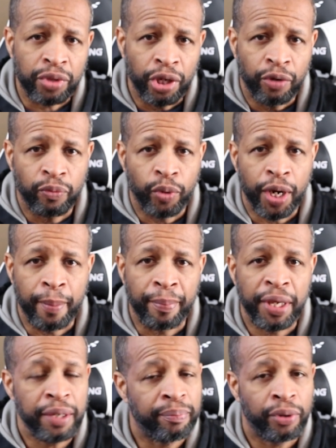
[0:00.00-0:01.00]
of where
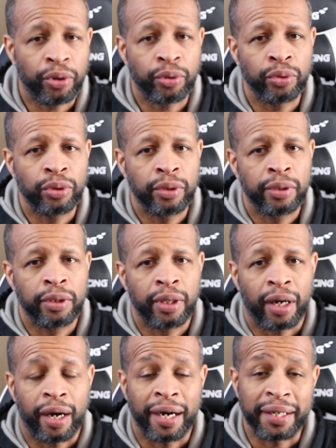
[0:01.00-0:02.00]
people
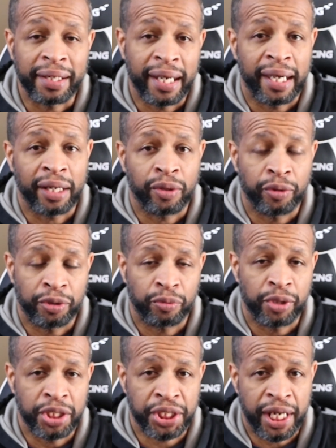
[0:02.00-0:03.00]
are not going to
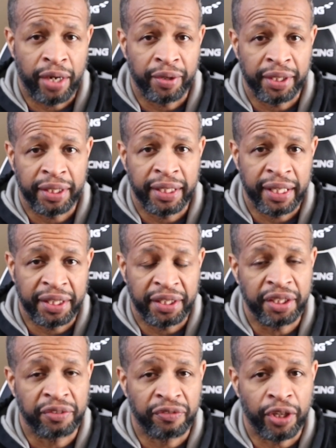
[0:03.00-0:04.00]
rush out and get
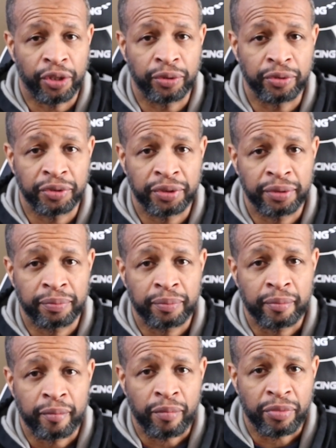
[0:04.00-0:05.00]
these phones
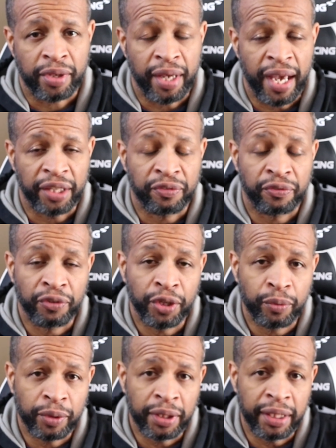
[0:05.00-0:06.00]
as
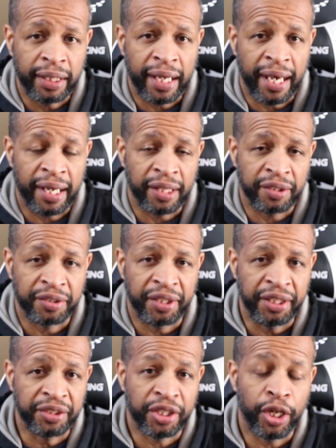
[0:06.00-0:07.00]
frequently as
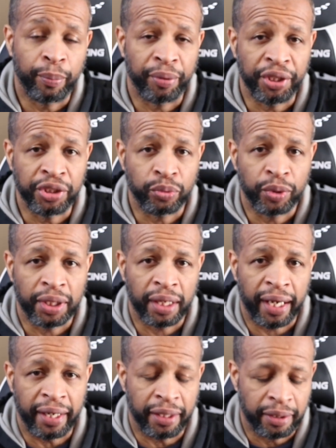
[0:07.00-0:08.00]
these companies would
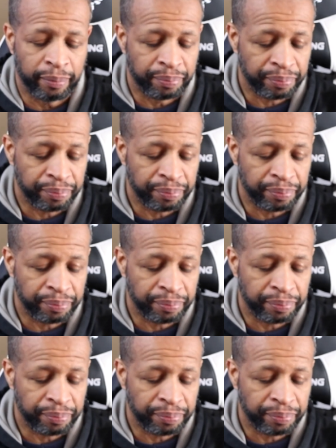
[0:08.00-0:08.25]
like.